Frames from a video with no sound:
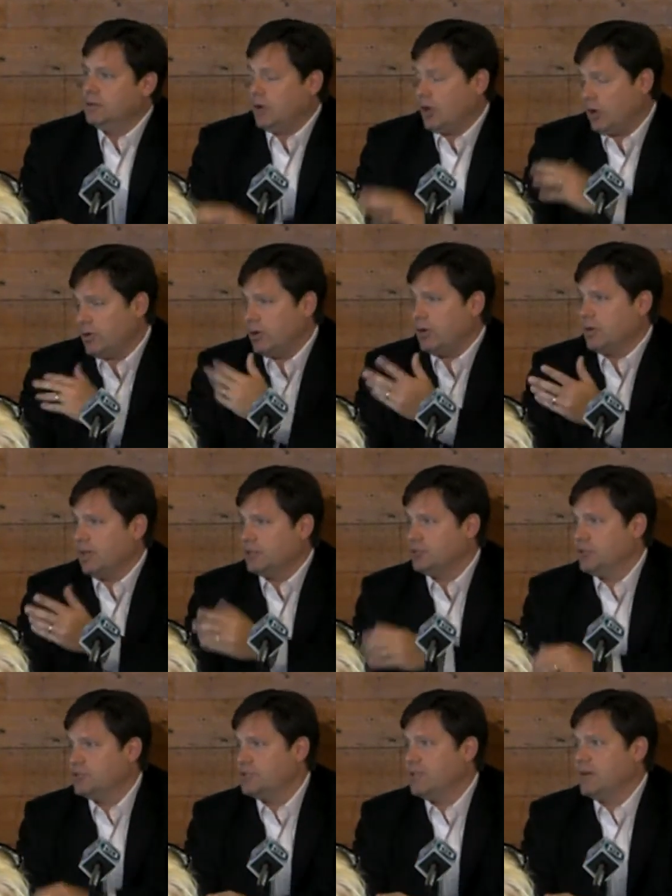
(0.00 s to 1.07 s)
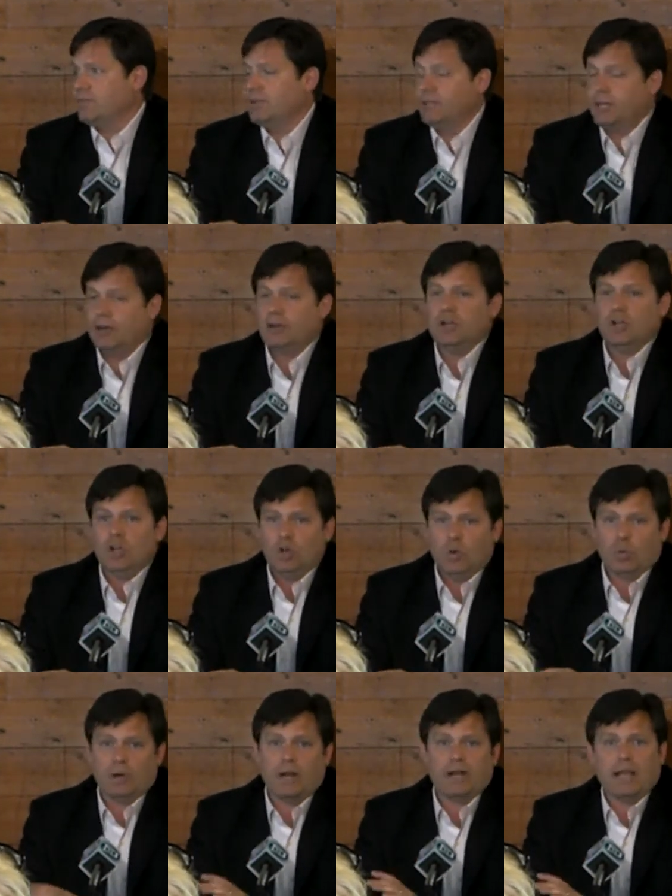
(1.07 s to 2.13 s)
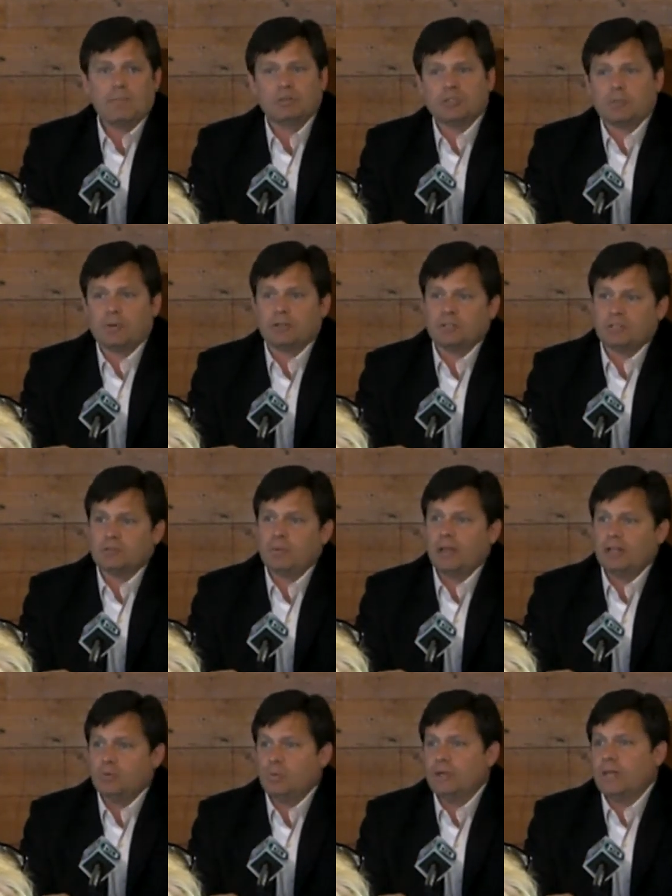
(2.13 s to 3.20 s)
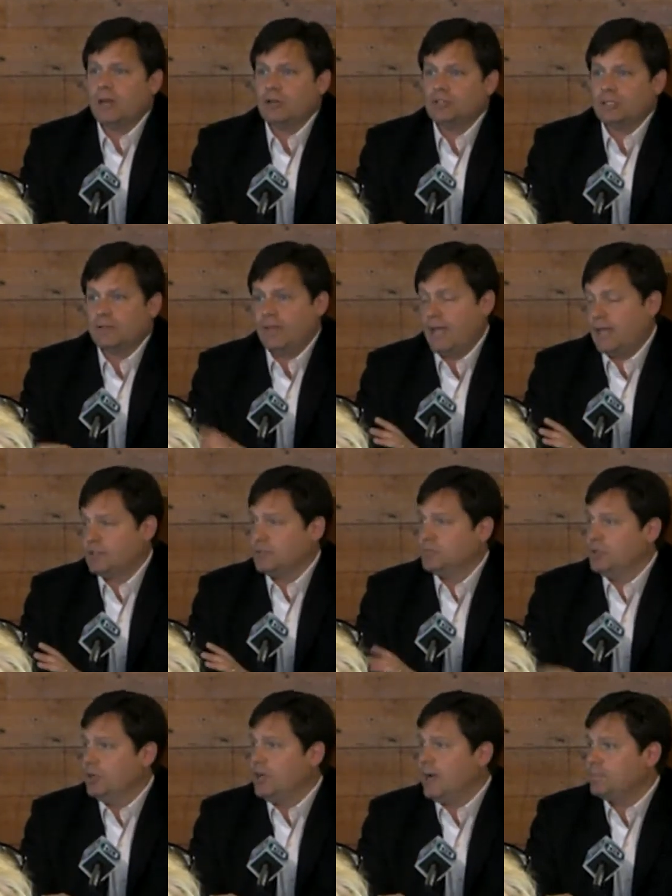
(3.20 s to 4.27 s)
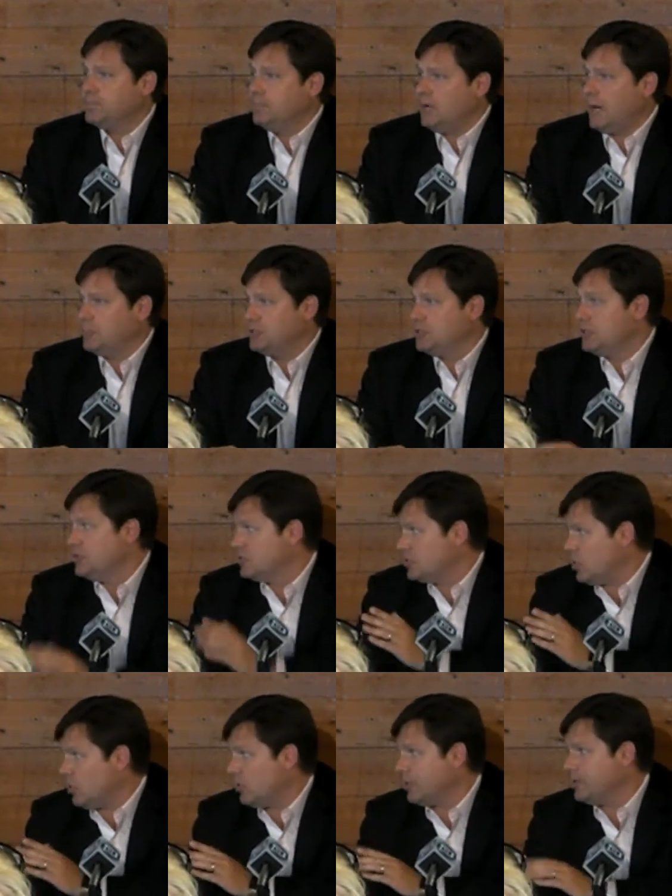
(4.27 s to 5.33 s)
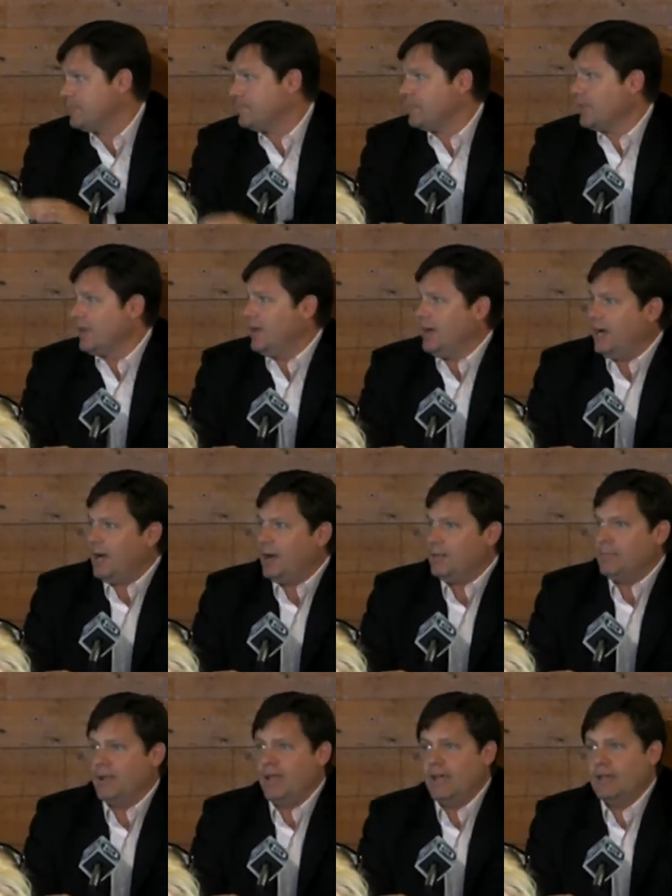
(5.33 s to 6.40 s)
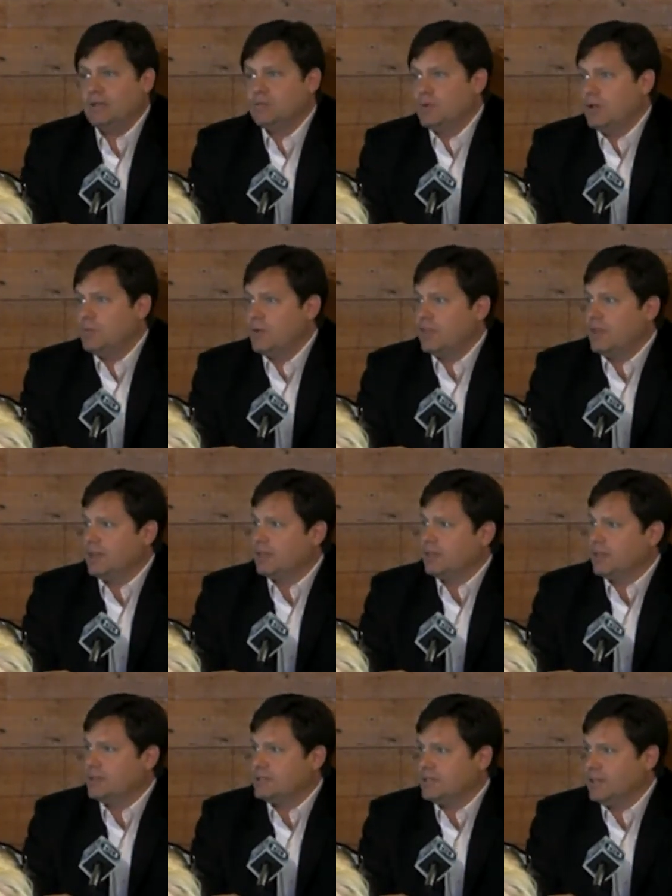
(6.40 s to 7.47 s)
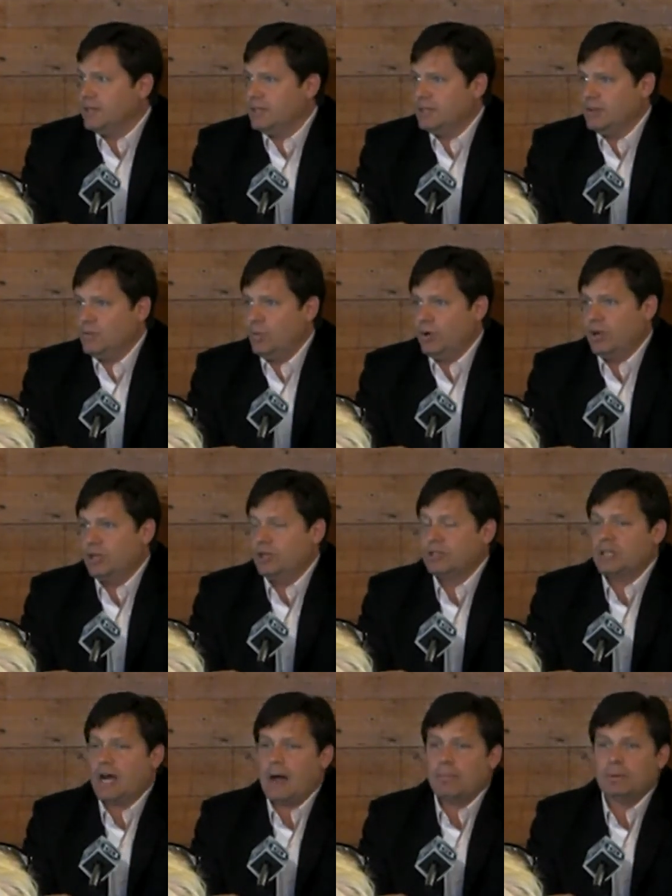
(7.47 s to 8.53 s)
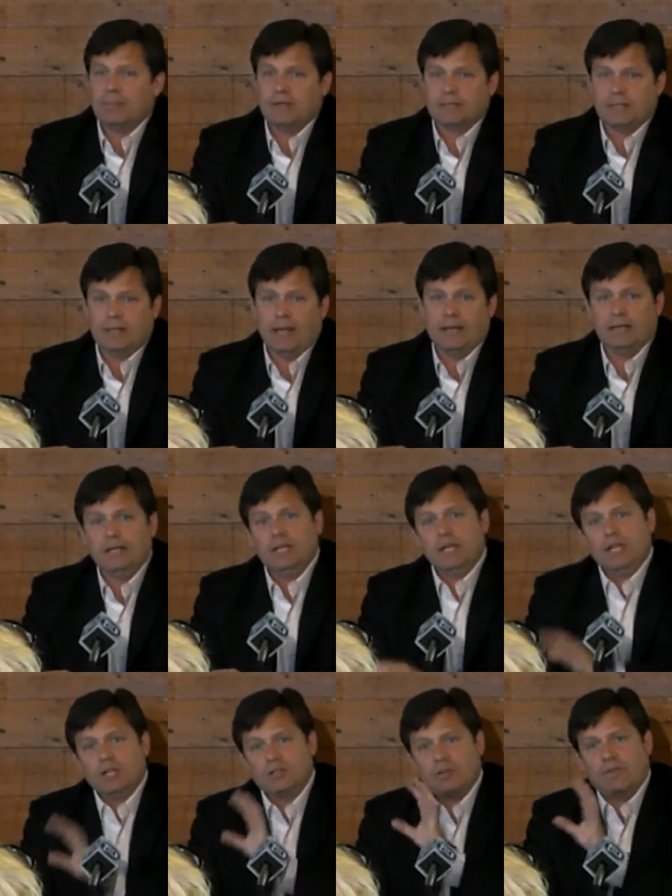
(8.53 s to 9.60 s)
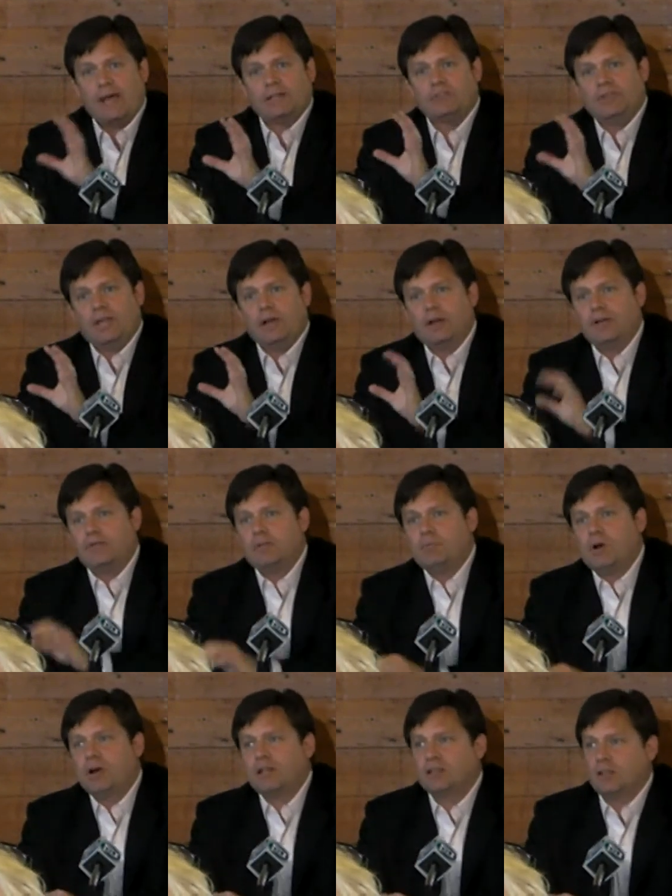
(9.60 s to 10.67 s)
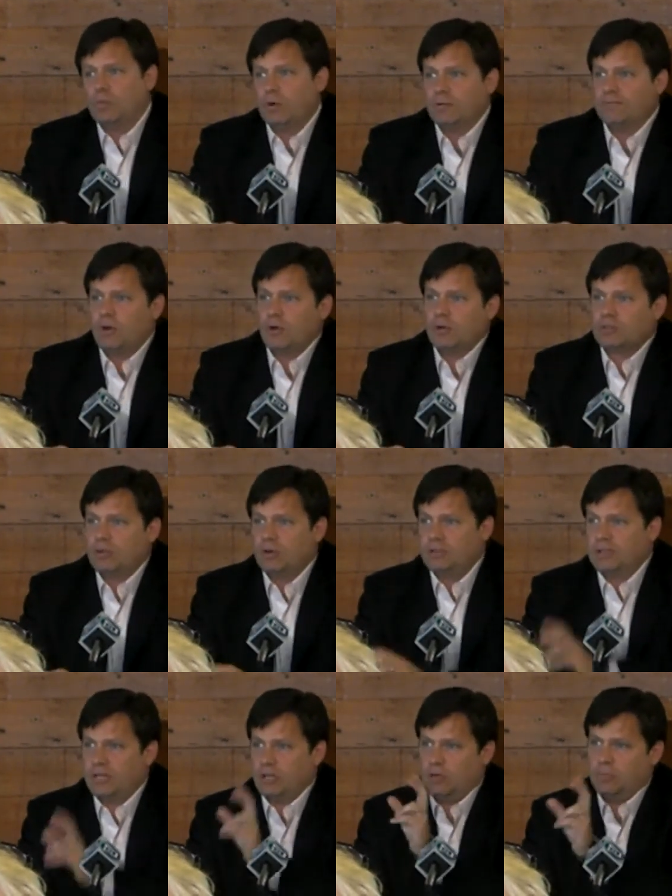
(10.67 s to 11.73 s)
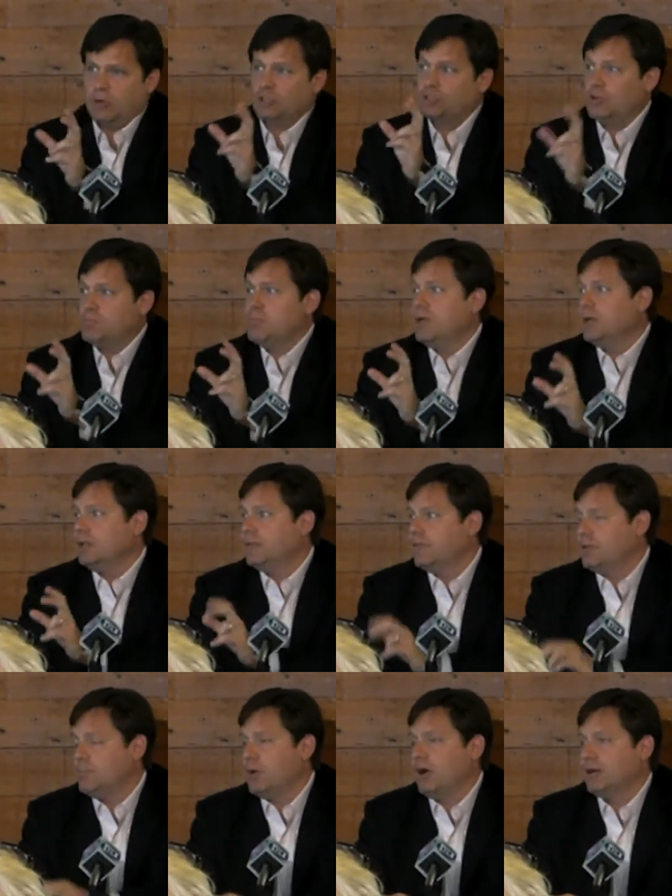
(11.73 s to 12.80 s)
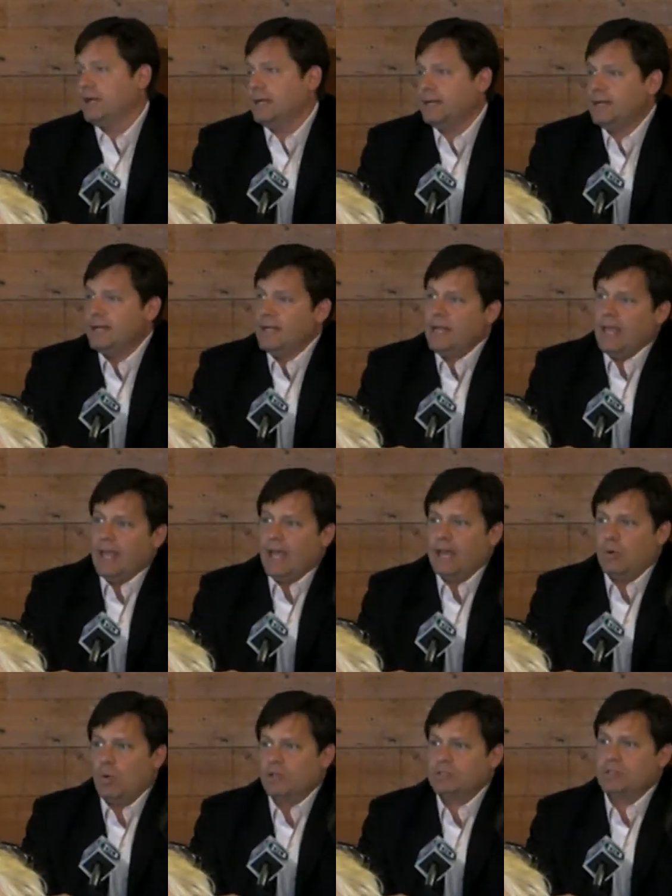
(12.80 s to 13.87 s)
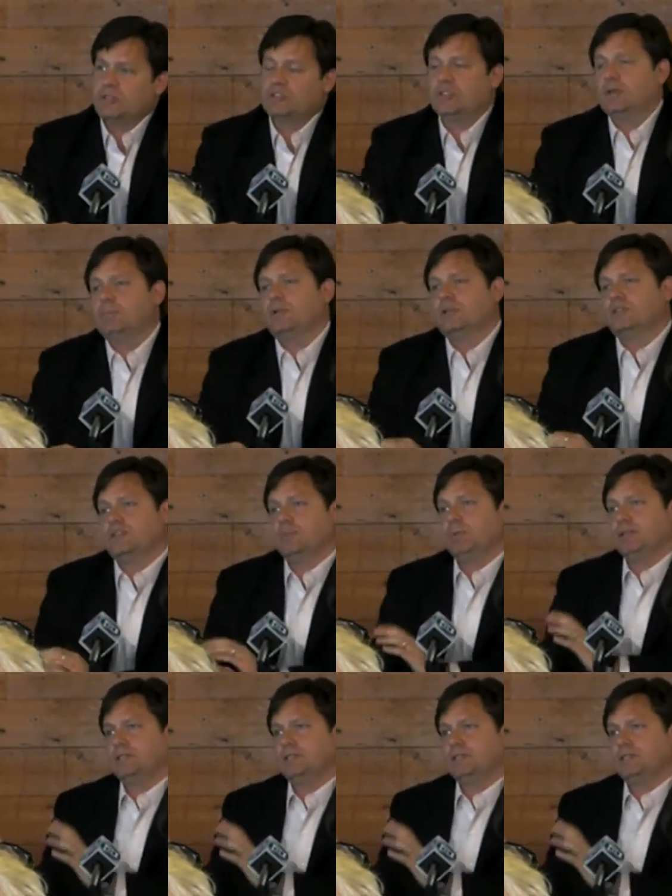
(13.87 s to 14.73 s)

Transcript: on electricity every year were not able to participate in wind energy. They had some good options in solar, and we think that we're a good complement to that. So that's the area of the market that we're focused on, is that commercial middle of the market. And it wasn't as simple as simply